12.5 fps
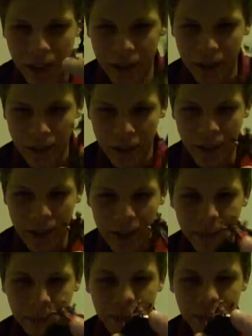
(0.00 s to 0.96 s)
This
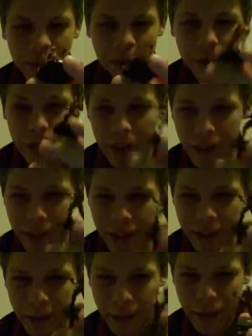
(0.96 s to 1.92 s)
guy, for
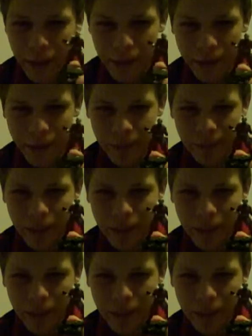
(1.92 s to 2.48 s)
89 points,